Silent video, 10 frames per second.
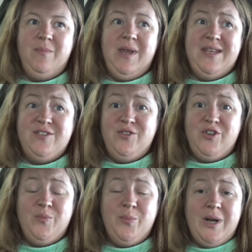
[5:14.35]
He's
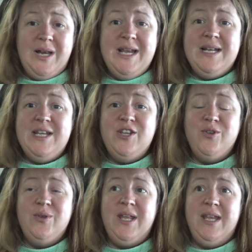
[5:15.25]
completely
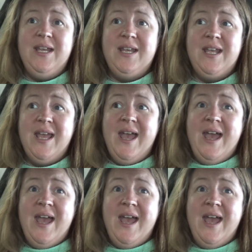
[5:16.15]
unique,